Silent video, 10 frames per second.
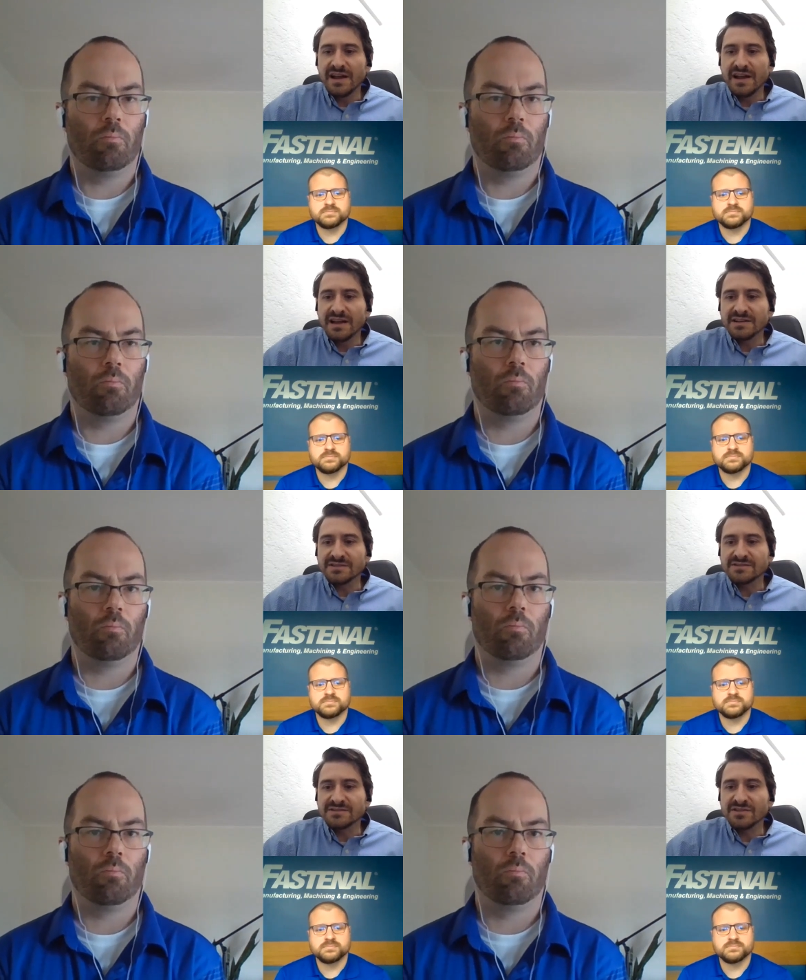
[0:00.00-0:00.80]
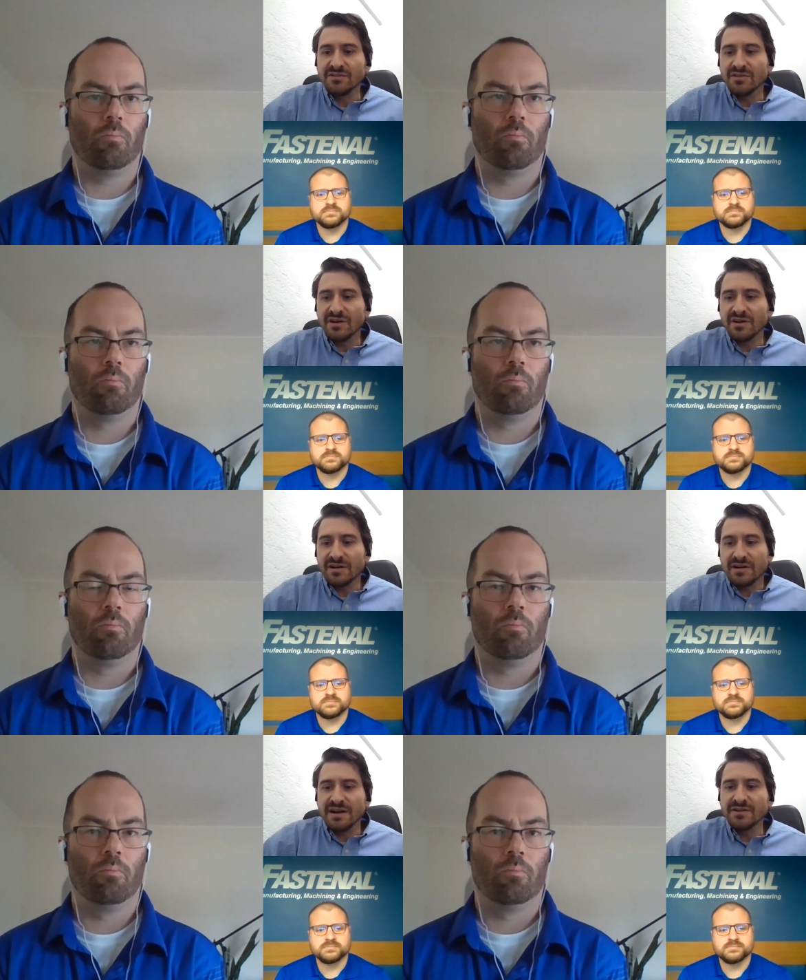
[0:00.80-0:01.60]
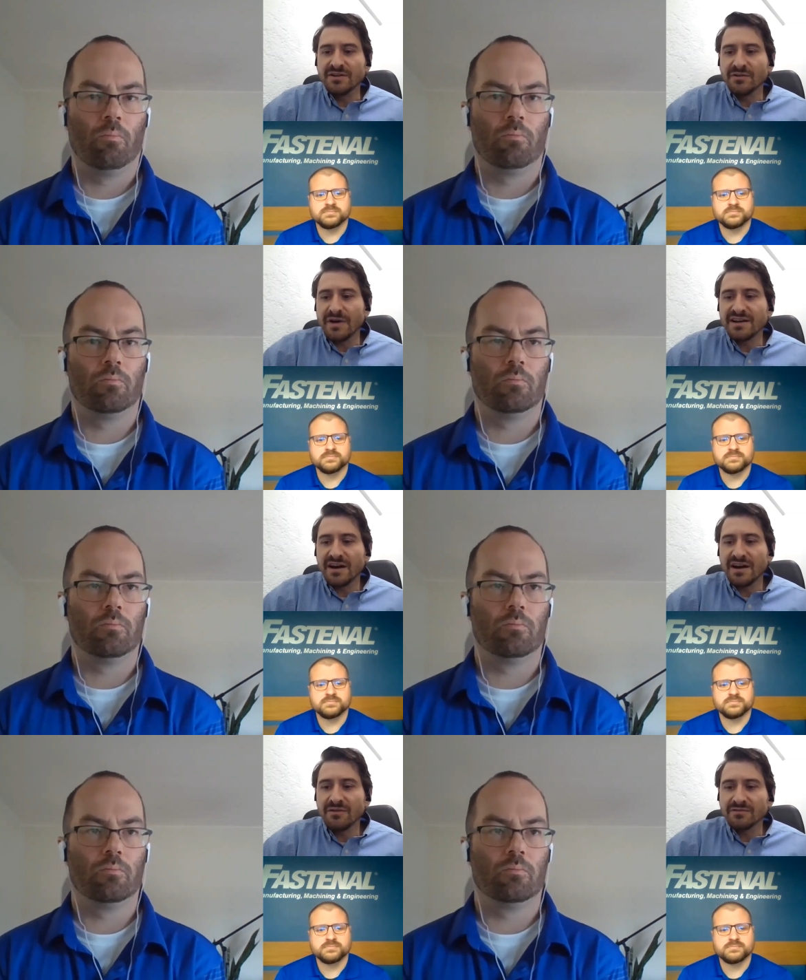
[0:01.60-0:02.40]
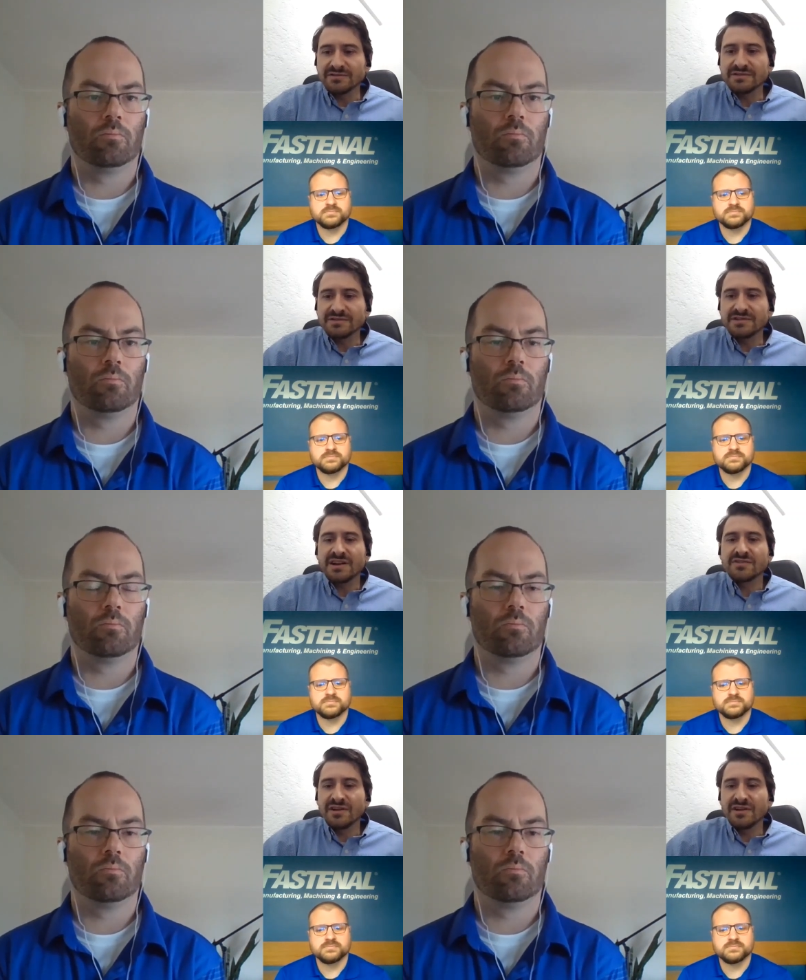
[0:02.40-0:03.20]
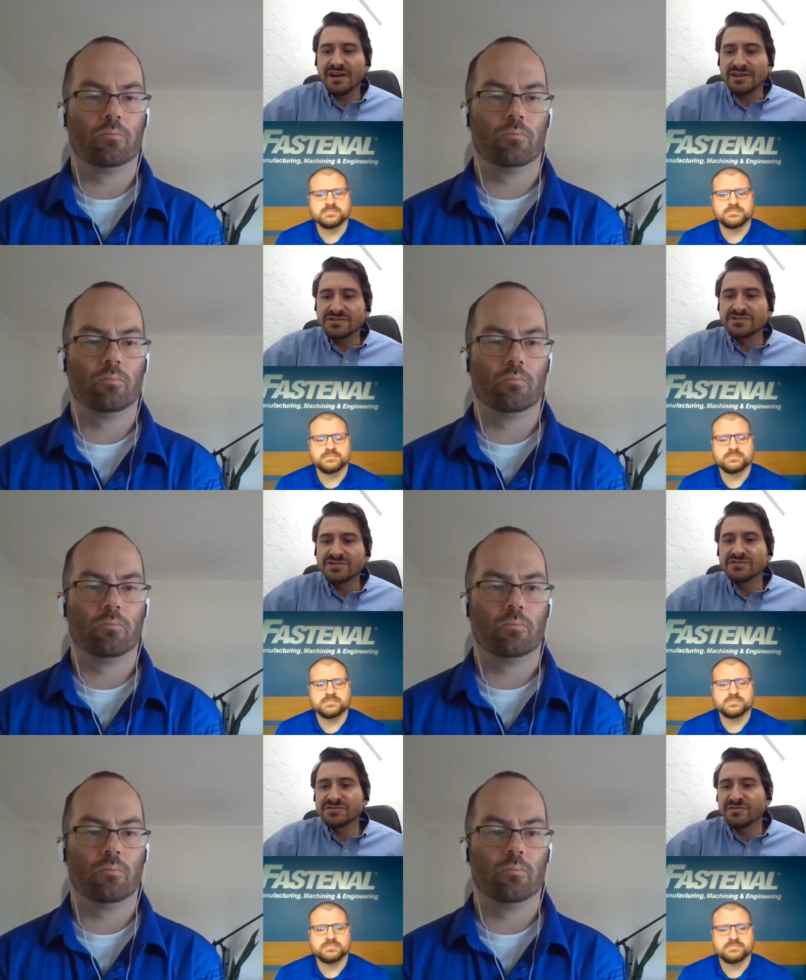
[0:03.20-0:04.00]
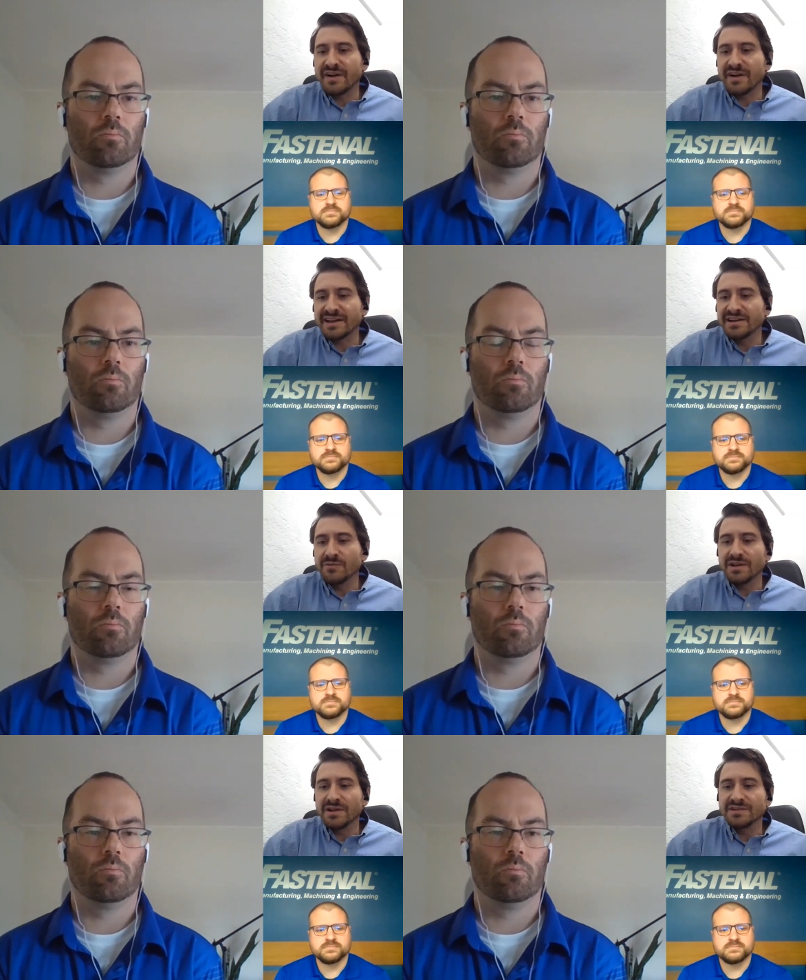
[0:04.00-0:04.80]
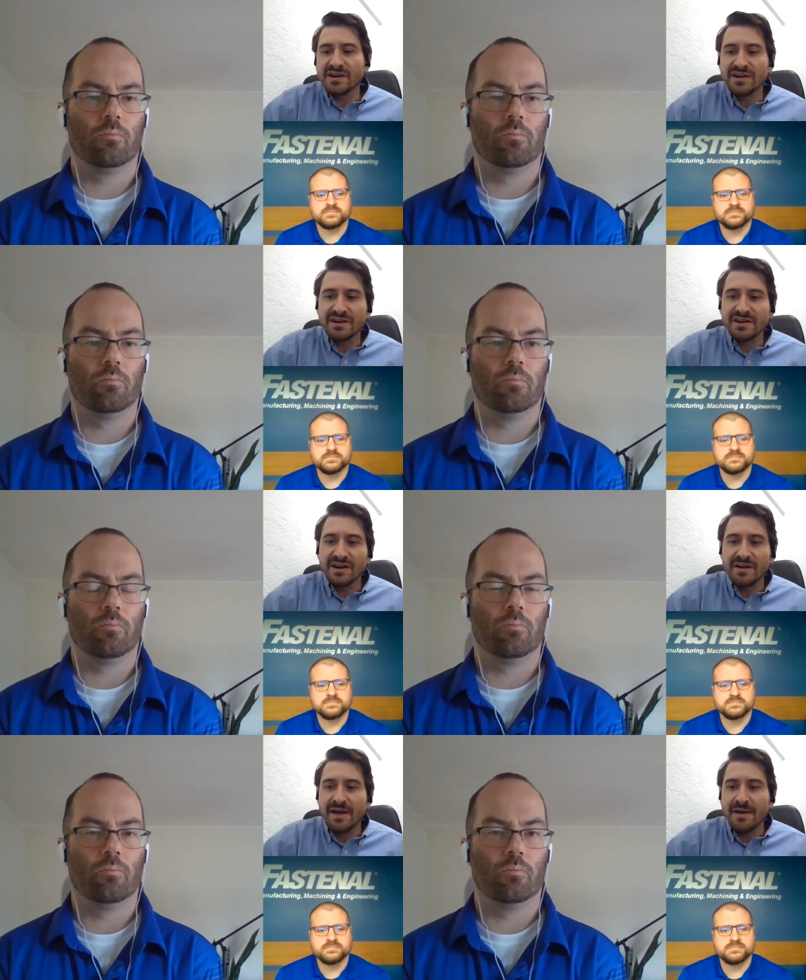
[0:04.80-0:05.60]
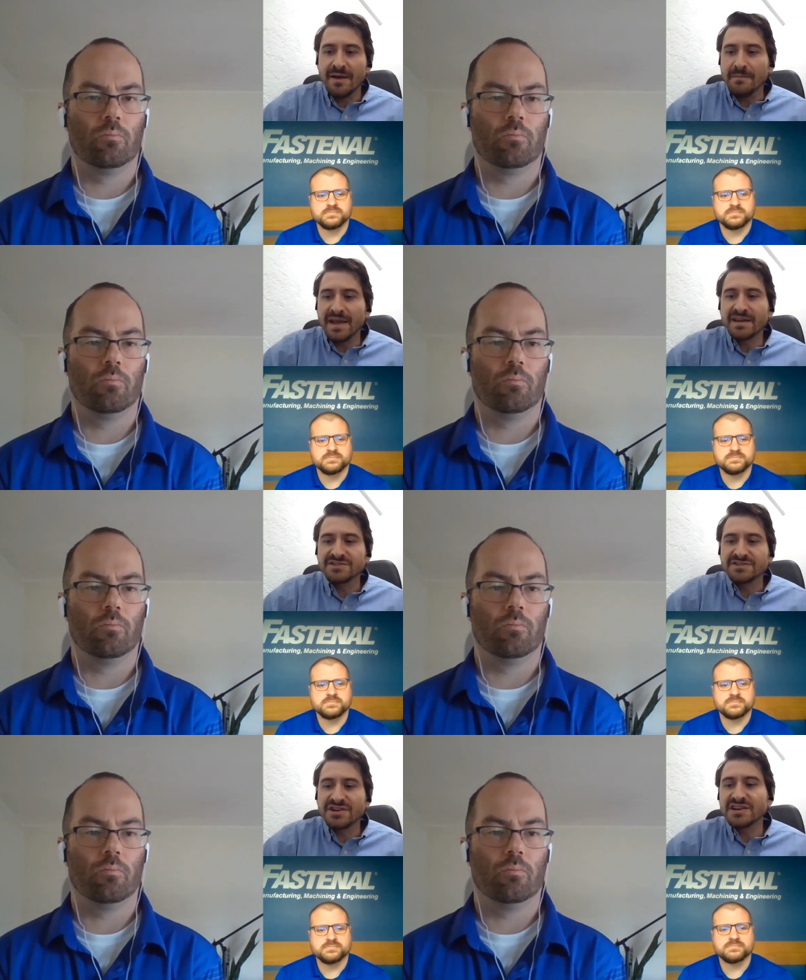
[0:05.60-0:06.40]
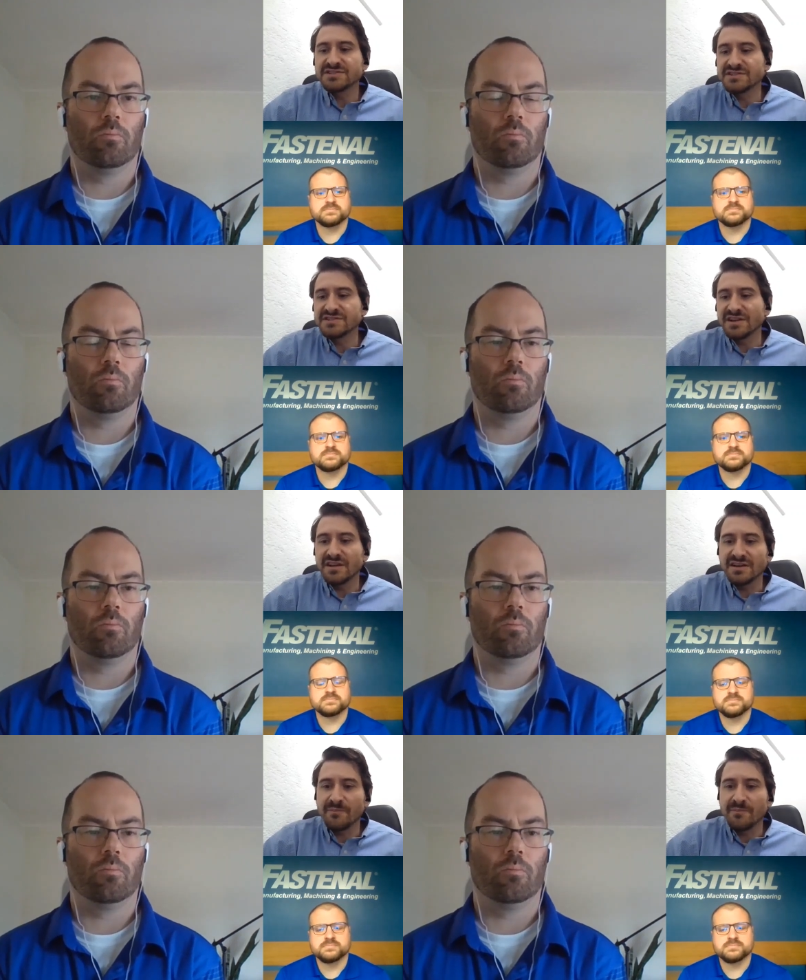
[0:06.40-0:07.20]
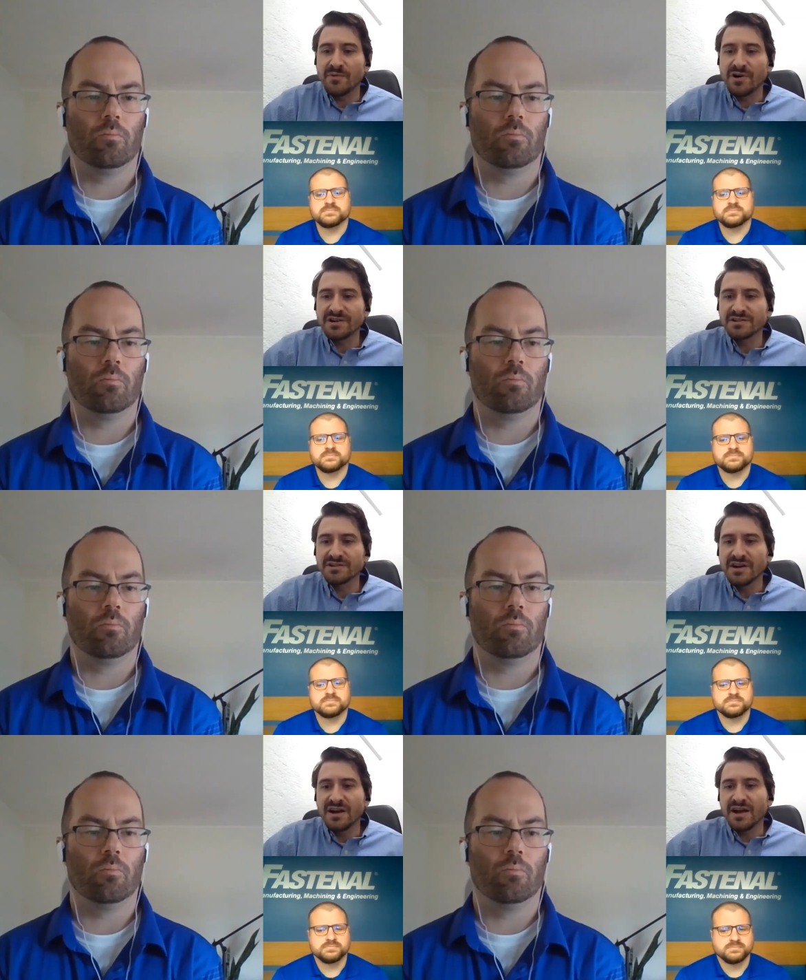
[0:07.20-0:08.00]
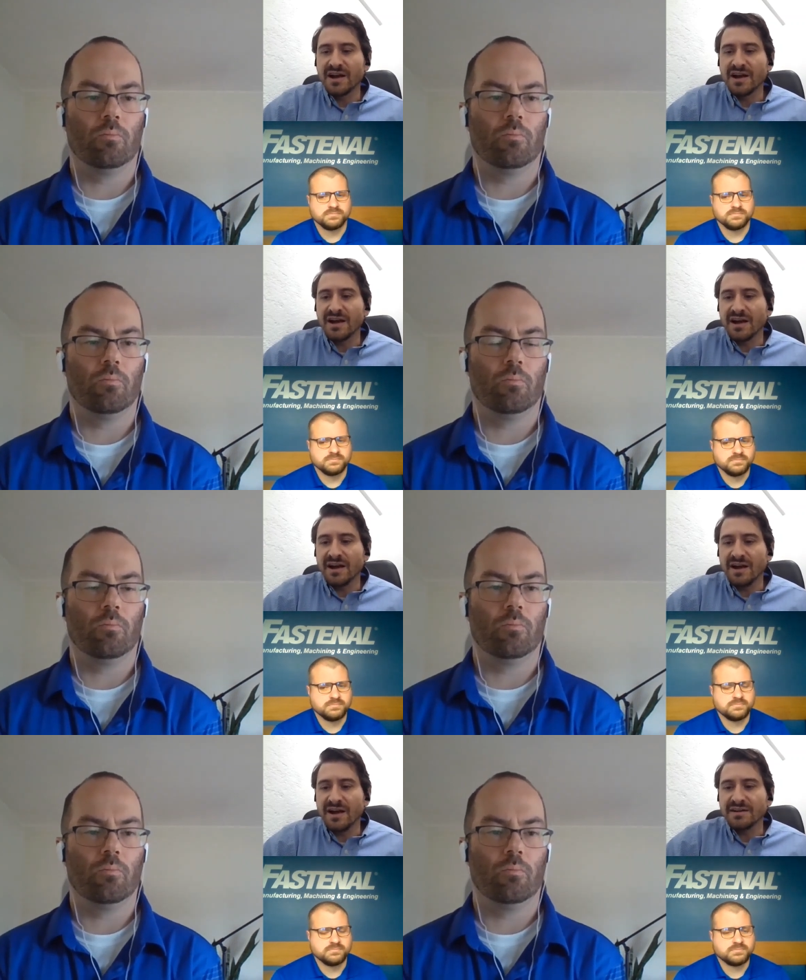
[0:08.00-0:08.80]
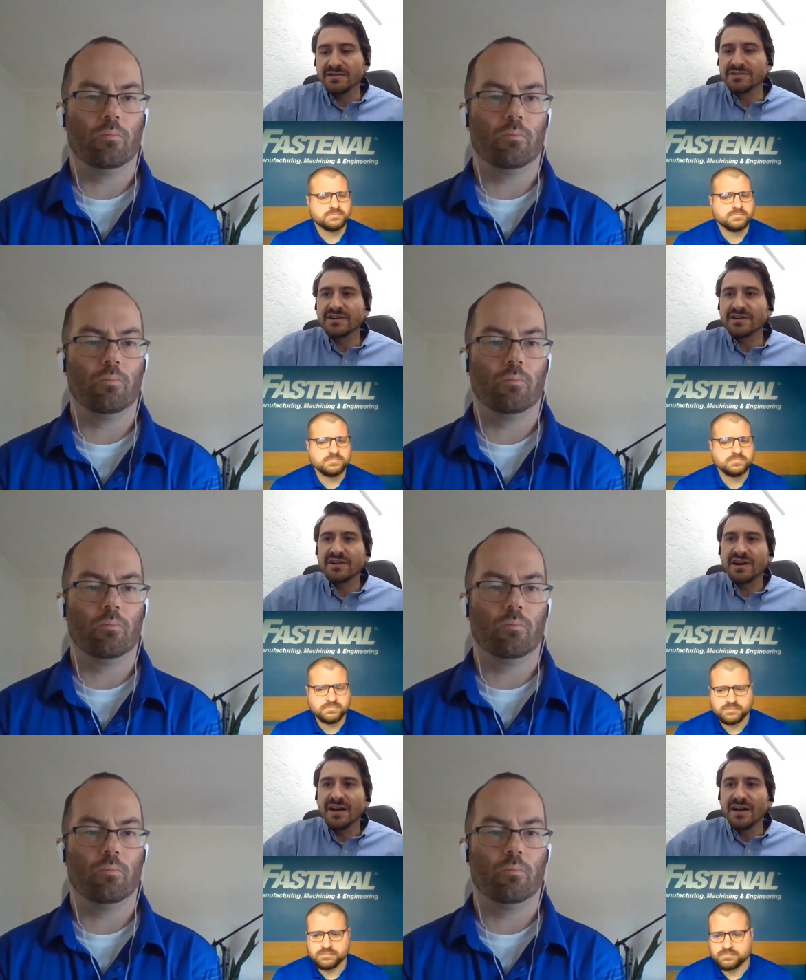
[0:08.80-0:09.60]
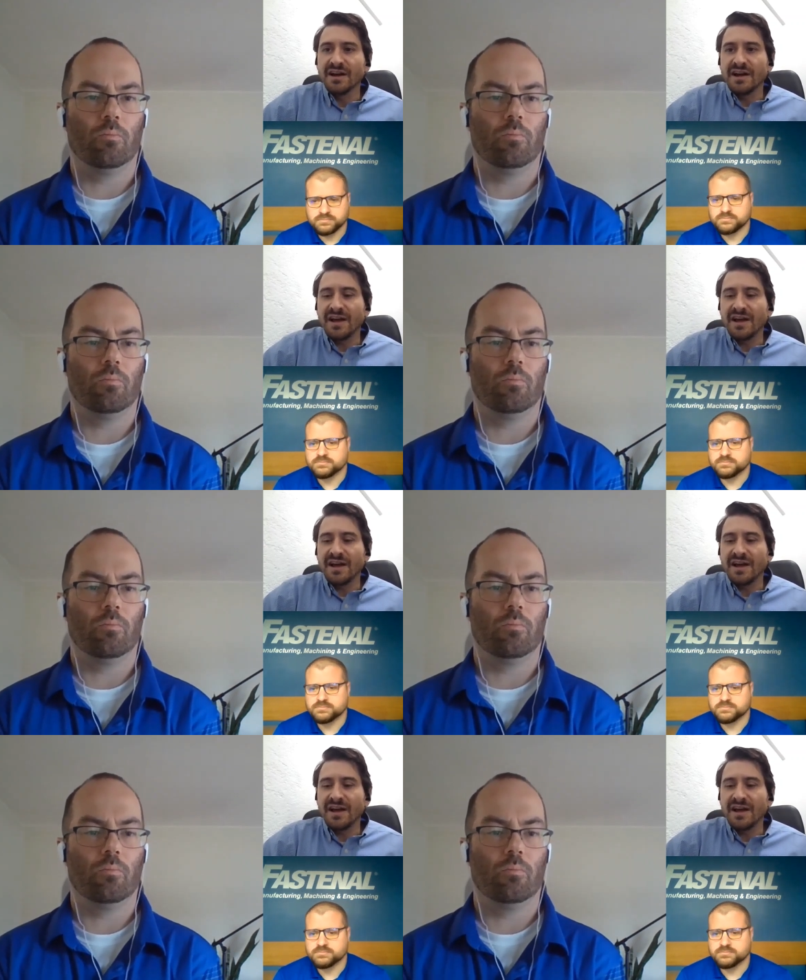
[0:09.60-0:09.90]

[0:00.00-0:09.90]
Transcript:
Speaker 1: Uh, so I know right now they're gonna choose correctly when they're gonna uh, make a change in a part. Uh, I know they're gonna